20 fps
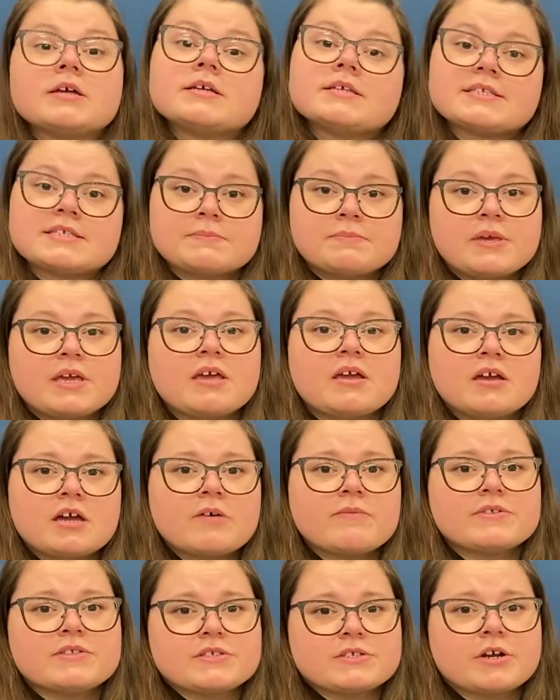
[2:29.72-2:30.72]
Speaking
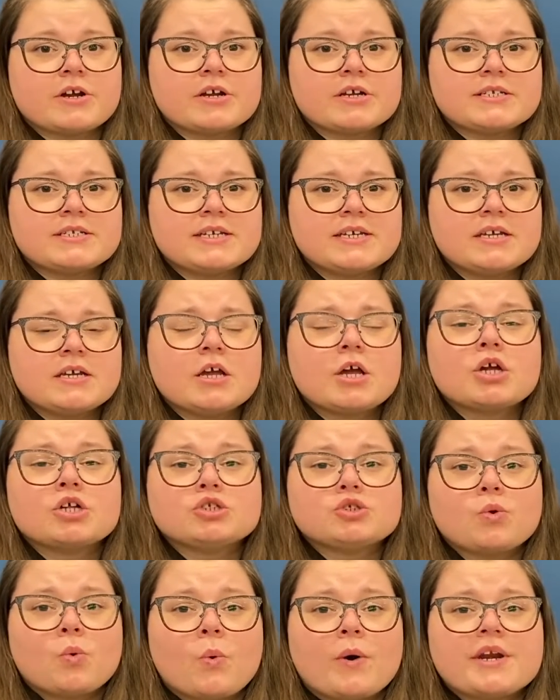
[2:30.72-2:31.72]
of uncertainty,
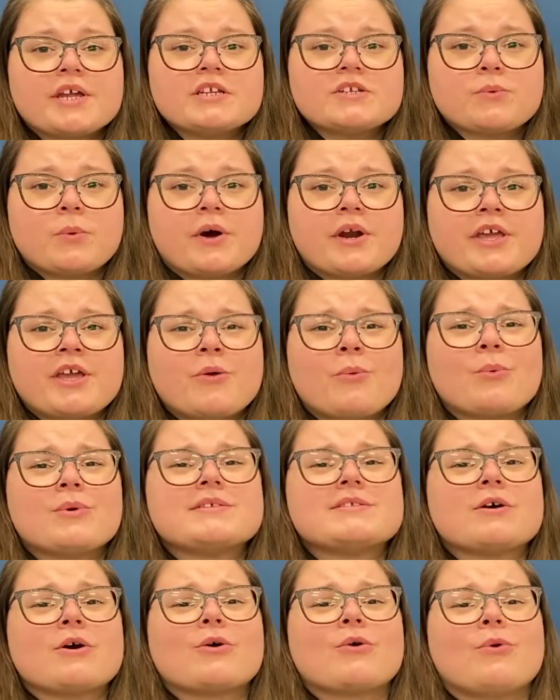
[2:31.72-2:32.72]
2020
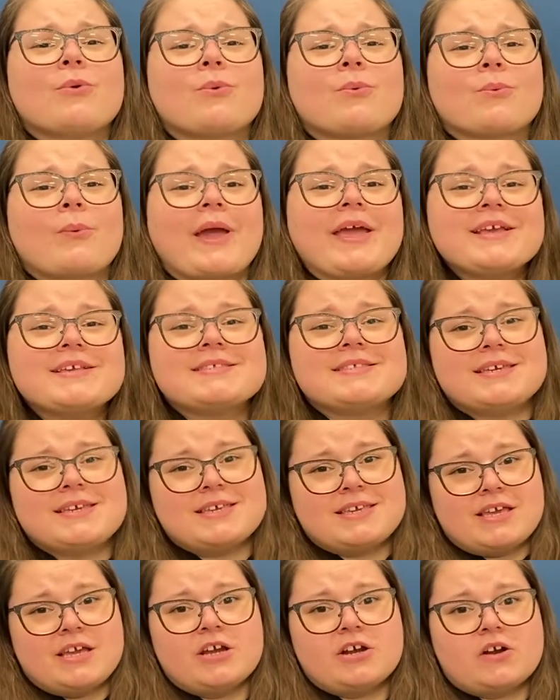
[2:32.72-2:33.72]
was a crazy
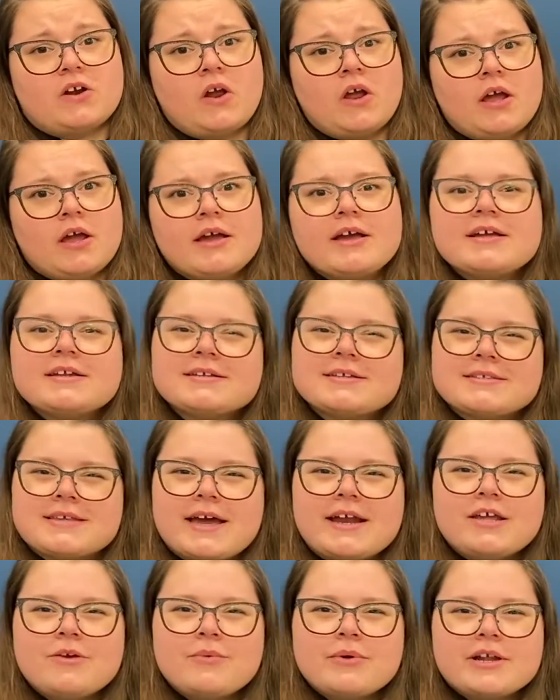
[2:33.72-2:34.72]
year. Does
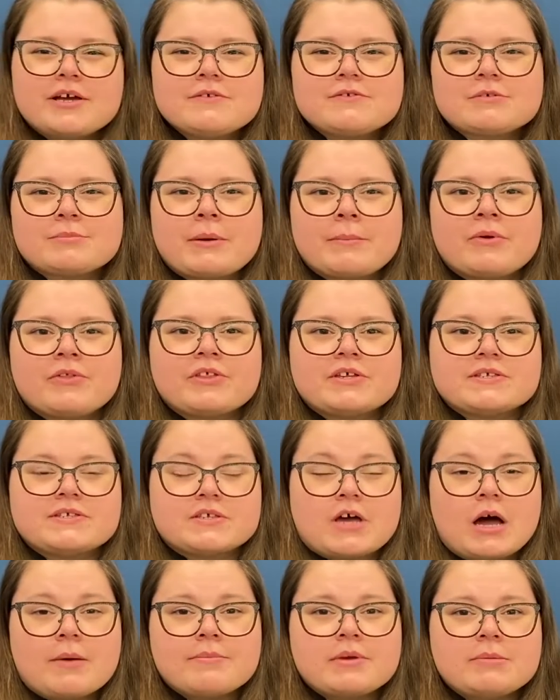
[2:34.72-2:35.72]
anyone else remember the
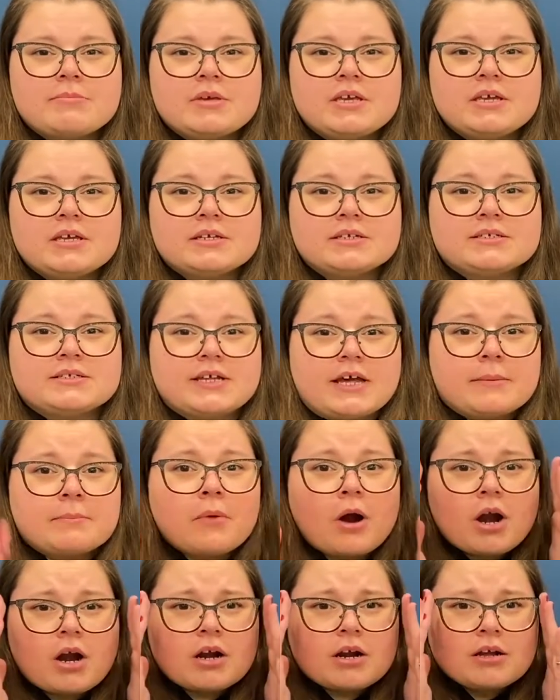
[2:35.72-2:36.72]
zombie meek in Denmark?